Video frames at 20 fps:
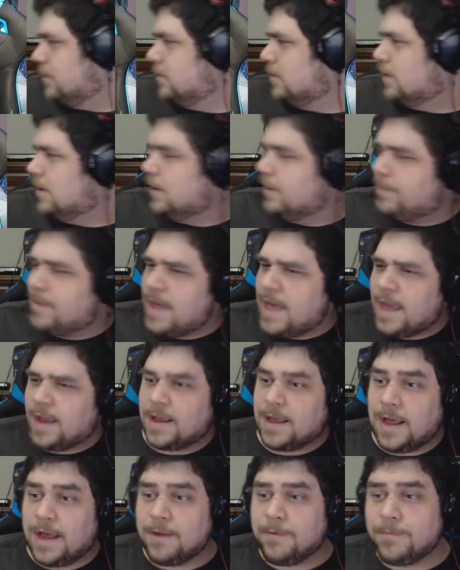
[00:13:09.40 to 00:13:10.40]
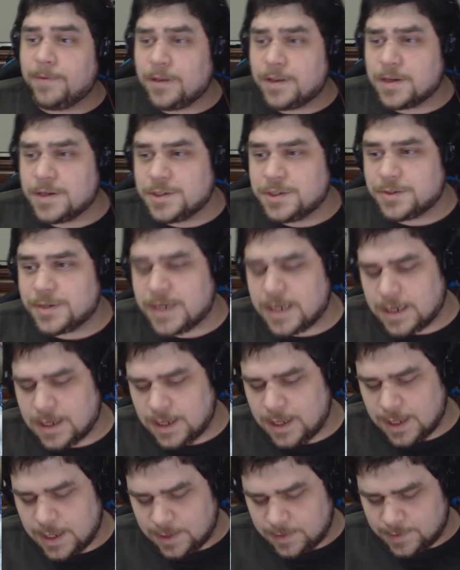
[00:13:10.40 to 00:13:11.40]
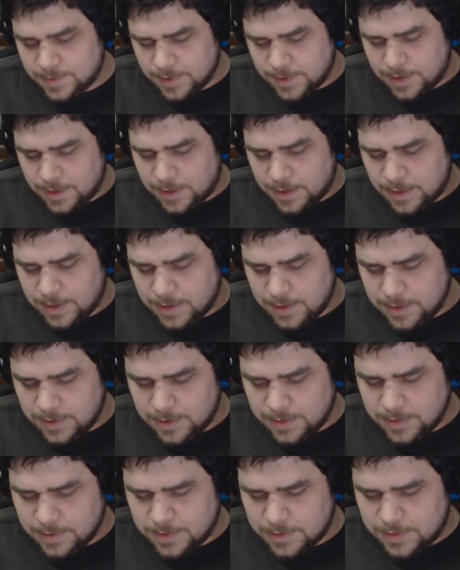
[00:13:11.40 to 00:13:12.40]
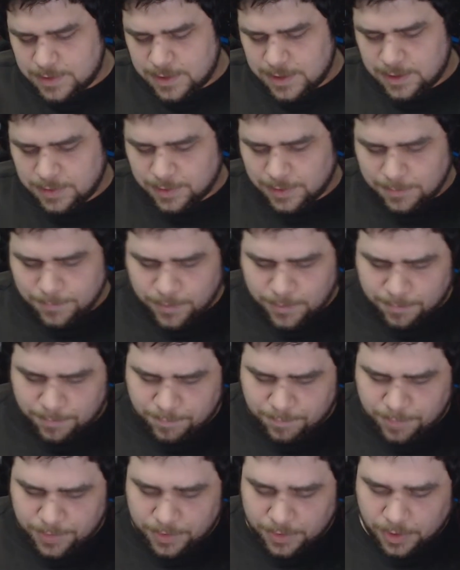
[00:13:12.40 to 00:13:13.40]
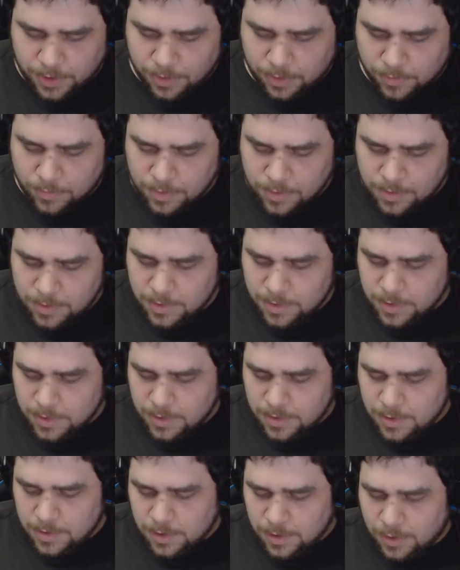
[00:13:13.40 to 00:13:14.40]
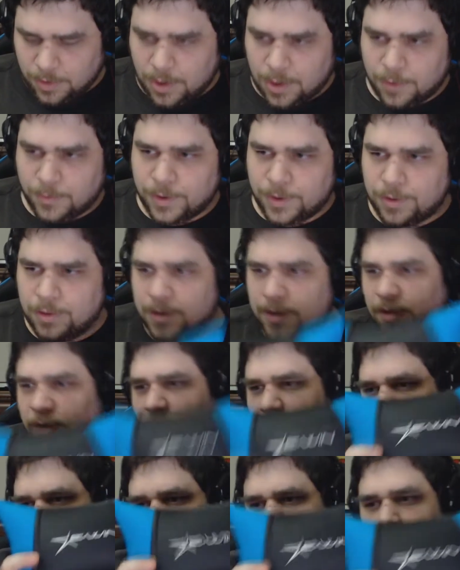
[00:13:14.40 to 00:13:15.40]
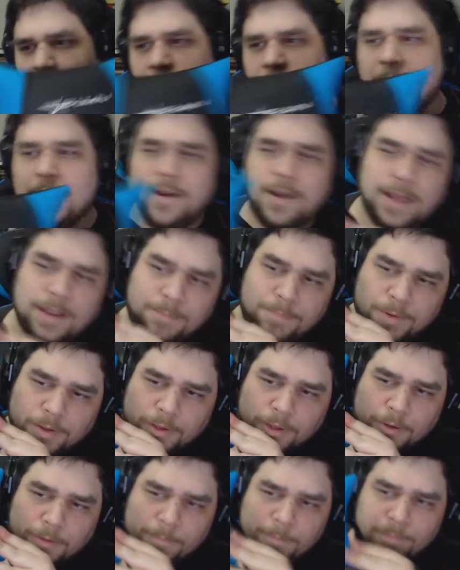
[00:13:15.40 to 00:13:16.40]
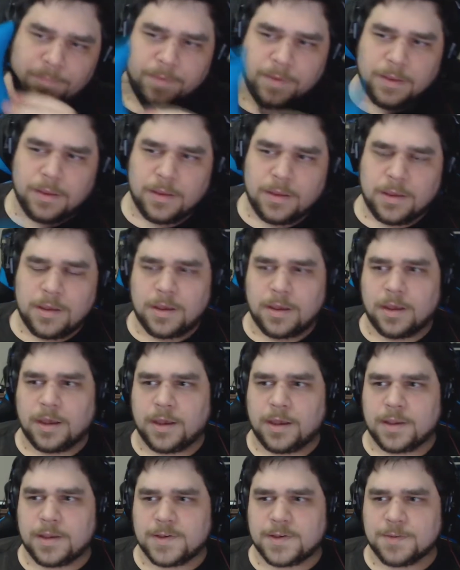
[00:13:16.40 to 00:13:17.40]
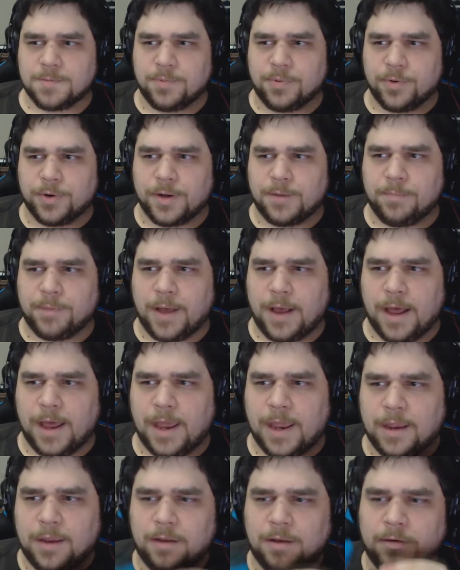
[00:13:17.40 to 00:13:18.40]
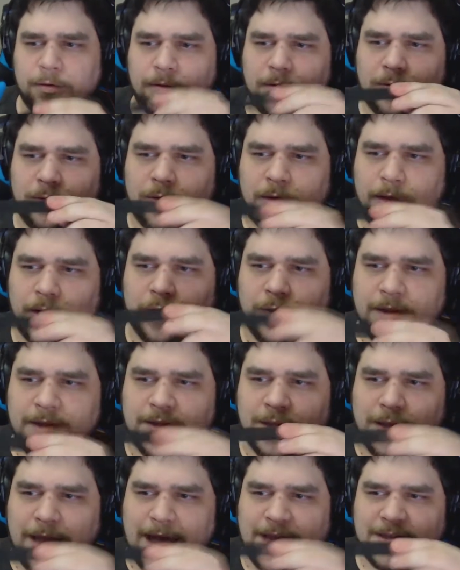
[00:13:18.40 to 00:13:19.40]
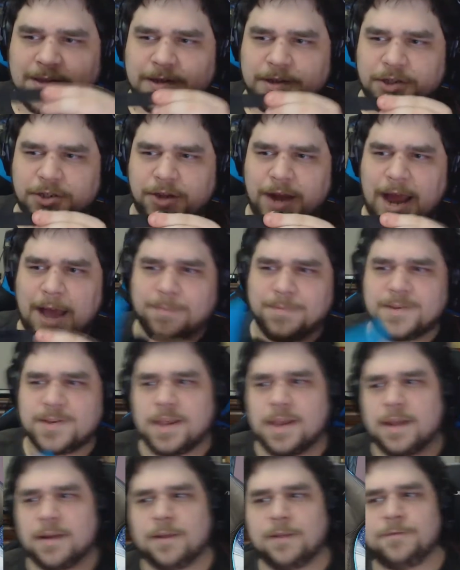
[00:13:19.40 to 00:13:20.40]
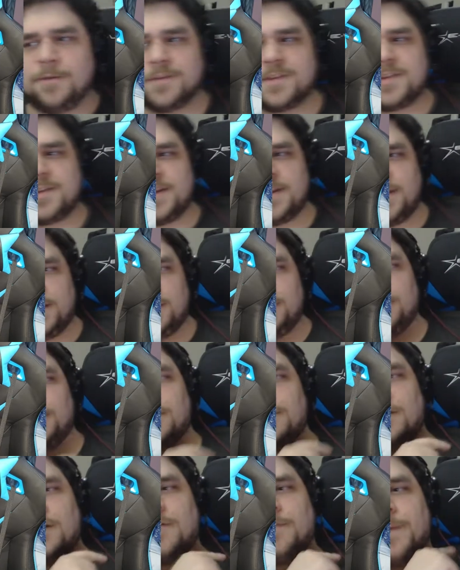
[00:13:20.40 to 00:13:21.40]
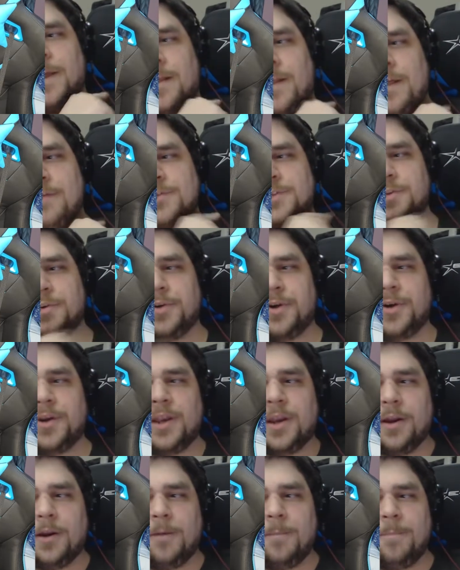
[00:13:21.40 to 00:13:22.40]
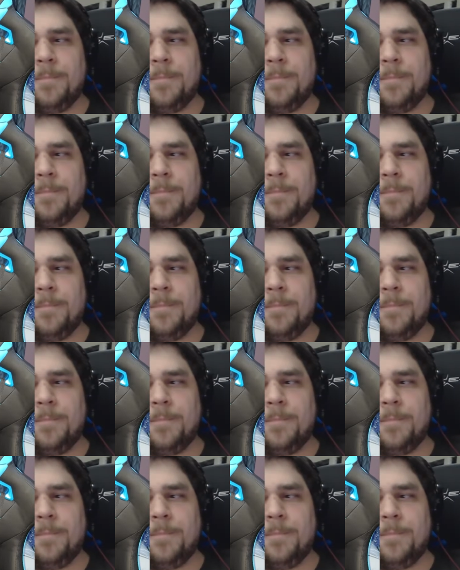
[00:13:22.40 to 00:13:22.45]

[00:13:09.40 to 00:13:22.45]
on the back, I really enjoy it. And the lumbar pillow, along with the head and neck pillow, is supported by, you know, these elastic straps. And if you'll see over my left shoulder here,